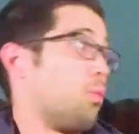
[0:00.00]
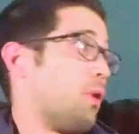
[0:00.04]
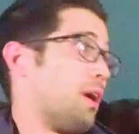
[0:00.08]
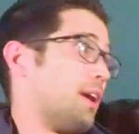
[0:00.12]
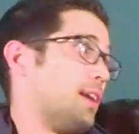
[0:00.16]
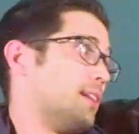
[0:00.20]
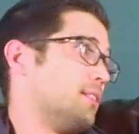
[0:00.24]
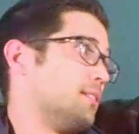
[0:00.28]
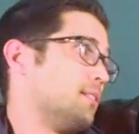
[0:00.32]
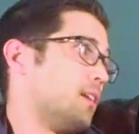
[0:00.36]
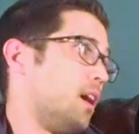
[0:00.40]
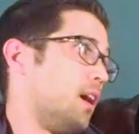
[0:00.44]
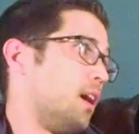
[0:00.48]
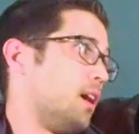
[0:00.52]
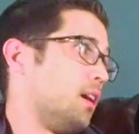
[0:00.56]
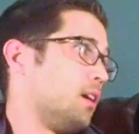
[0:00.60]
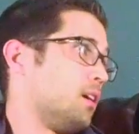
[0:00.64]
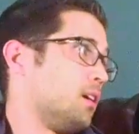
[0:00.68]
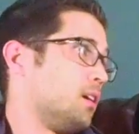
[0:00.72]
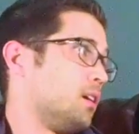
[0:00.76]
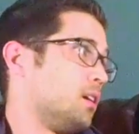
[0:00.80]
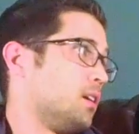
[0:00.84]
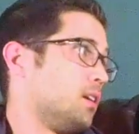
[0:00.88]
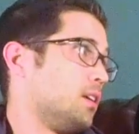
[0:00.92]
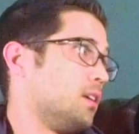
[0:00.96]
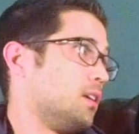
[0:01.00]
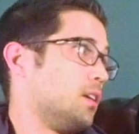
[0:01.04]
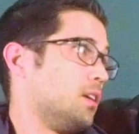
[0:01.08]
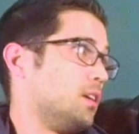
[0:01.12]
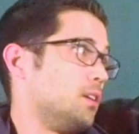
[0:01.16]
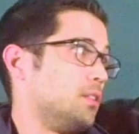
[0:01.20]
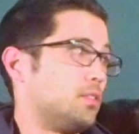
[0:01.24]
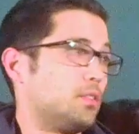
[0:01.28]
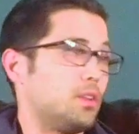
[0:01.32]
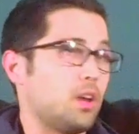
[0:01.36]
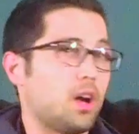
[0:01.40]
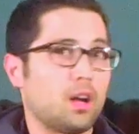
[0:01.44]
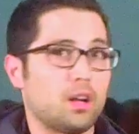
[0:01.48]
Wayne Dyer. he
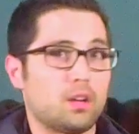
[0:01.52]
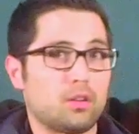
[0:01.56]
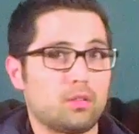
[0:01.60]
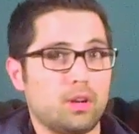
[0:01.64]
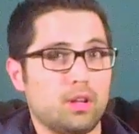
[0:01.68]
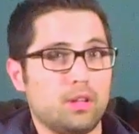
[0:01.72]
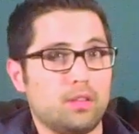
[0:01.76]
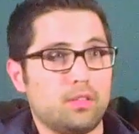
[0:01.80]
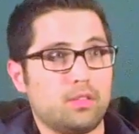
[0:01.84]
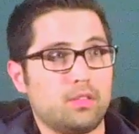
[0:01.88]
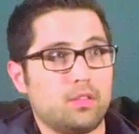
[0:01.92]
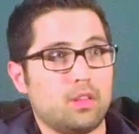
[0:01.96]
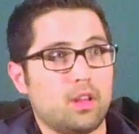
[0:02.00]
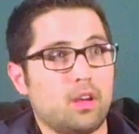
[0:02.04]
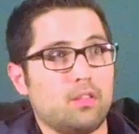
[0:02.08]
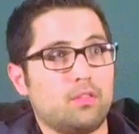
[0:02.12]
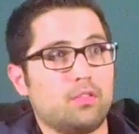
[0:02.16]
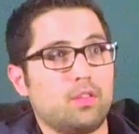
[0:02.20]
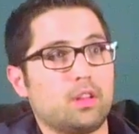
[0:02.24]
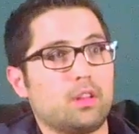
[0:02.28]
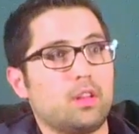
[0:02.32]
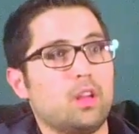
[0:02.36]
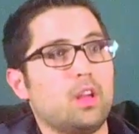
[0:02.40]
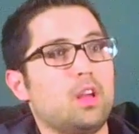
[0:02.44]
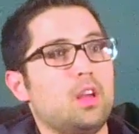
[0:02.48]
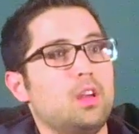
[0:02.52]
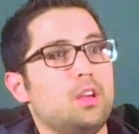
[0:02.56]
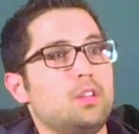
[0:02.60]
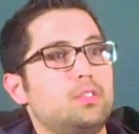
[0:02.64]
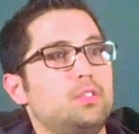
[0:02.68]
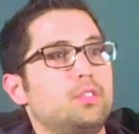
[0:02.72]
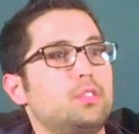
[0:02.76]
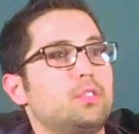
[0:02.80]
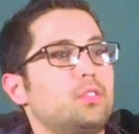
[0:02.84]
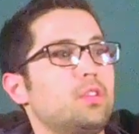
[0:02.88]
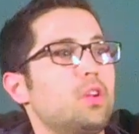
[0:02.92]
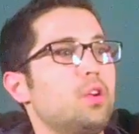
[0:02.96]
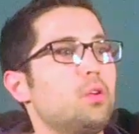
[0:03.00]
He's got great stuff. Like,
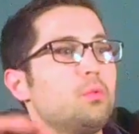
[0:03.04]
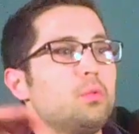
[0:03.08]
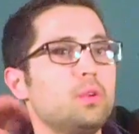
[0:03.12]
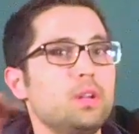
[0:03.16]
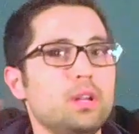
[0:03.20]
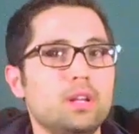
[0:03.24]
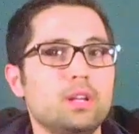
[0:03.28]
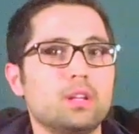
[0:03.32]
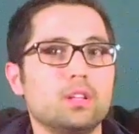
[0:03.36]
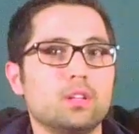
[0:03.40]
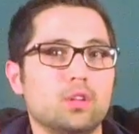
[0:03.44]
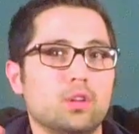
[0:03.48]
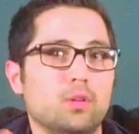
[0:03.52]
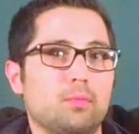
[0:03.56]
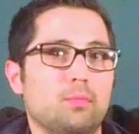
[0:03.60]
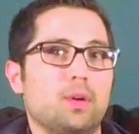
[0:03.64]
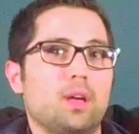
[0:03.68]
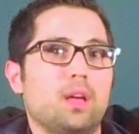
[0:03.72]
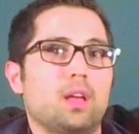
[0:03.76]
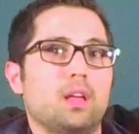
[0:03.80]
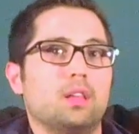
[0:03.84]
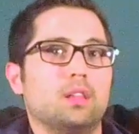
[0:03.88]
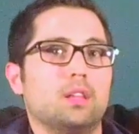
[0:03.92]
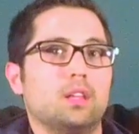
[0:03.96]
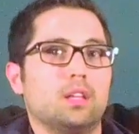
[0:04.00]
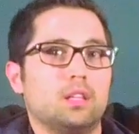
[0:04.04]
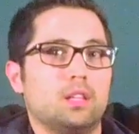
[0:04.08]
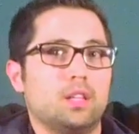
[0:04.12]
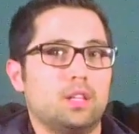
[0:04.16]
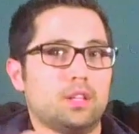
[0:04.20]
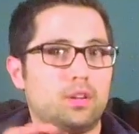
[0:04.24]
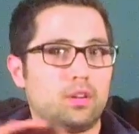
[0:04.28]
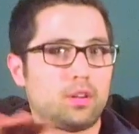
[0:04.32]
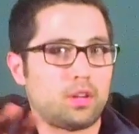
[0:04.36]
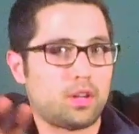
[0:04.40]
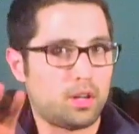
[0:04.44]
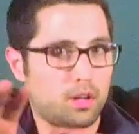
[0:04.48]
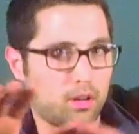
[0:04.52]
just start reading a little bit. Like,
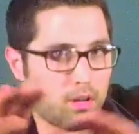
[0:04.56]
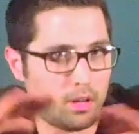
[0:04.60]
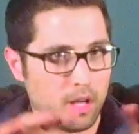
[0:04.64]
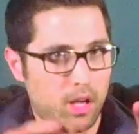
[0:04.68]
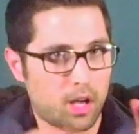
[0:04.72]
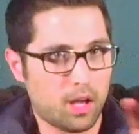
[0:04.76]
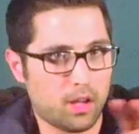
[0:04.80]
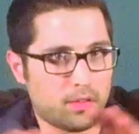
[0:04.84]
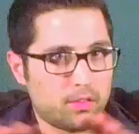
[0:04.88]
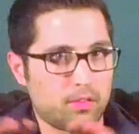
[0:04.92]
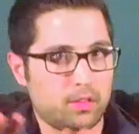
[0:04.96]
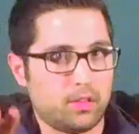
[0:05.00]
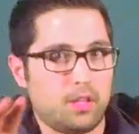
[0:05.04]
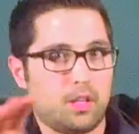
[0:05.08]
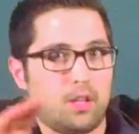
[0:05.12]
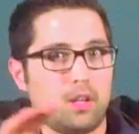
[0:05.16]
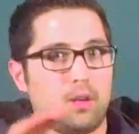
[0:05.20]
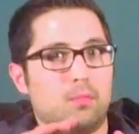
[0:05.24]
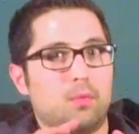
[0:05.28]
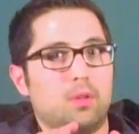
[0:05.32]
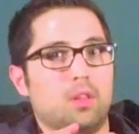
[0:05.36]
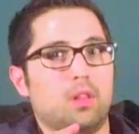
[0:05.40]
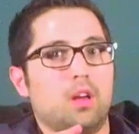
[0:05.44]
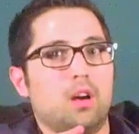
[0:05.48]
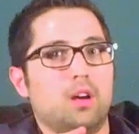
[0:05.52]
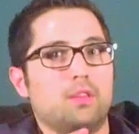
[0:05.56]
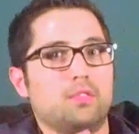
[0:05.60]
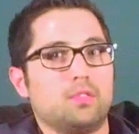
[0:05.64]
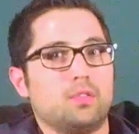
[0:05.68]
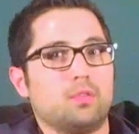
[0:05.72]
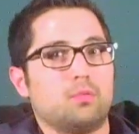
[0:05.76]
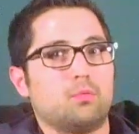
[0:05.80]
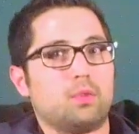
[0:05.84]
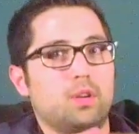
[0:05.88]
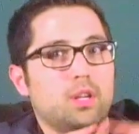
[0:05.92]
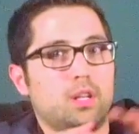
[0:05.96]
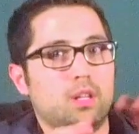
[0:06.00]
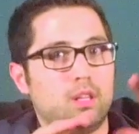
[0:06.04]
let your curiosity come alive.
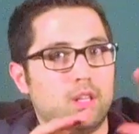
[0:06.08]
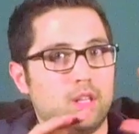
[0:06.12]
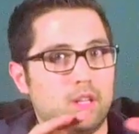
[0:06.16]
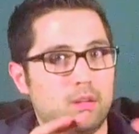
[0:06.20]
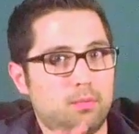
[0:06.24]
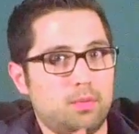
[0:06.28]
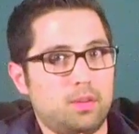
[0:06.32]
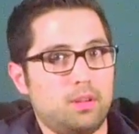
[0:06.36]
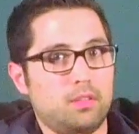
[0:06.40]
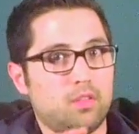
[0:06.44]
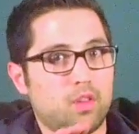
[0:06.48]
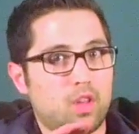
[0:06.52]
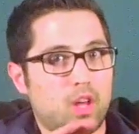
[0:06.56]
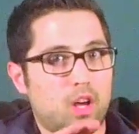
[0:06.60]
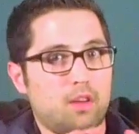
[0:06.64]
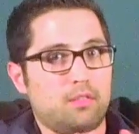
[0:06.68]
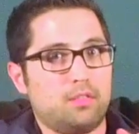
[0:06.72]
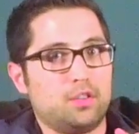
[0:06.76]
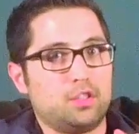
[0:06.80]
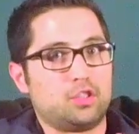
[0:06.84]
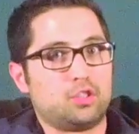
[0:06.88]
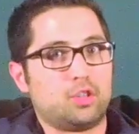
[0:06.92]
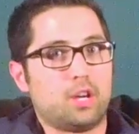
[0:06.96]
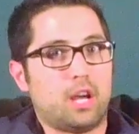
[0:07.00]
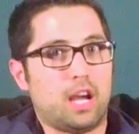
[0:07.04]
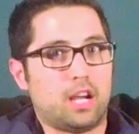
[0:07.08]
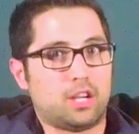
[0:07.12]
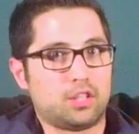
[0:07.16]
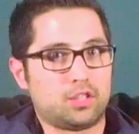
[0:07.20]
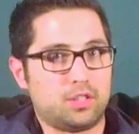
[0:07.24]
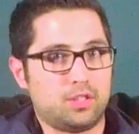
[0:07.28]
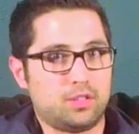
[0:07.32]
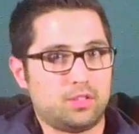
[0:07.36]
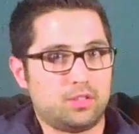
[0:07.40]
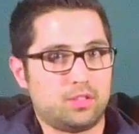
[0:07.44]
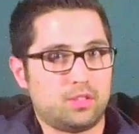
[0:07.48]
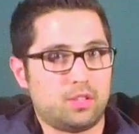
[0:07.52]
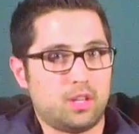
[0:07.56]
So, read a little bit of law of
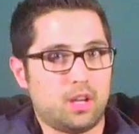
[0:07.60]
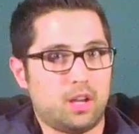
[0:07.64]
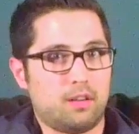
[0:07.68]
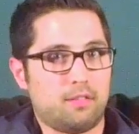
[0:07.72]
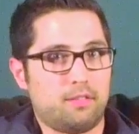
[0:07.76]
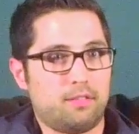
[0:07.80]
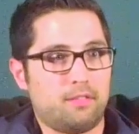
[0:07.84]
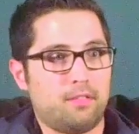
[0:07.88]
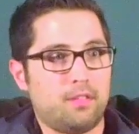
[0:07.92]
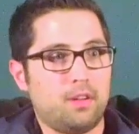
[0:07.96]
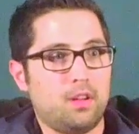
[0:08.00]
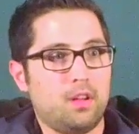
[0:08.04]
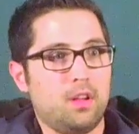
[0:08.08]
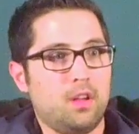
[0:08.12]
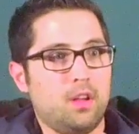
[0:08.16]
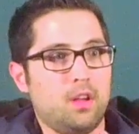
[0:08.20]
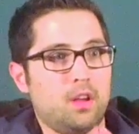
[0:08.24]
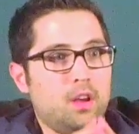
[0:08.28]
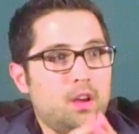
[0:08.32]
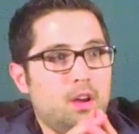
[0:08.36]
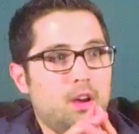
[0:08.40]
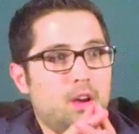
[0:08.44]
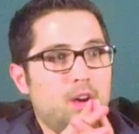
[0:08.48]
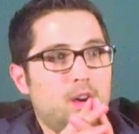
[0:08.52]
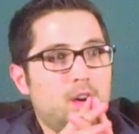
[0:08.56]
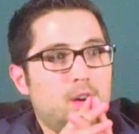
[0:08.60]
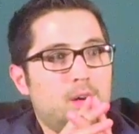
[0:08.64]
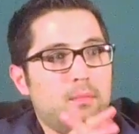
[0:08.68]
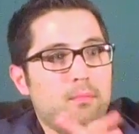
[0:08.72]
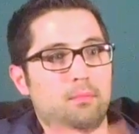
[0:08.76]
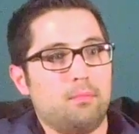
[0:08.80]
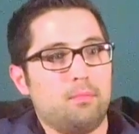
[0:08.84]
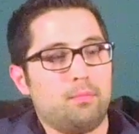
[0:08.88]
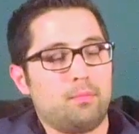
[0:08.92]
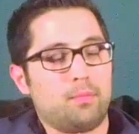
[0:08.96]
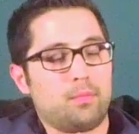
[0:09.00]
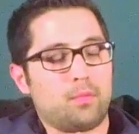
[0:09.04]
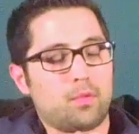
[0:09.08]
attraction stuff.
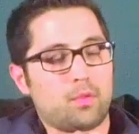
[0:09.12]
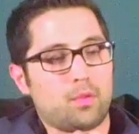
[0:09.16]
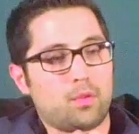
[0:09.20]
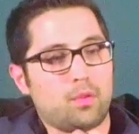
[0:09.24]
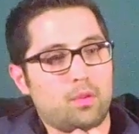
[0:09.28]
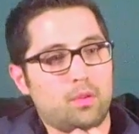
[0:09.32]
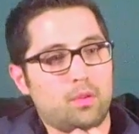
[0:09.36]
Um,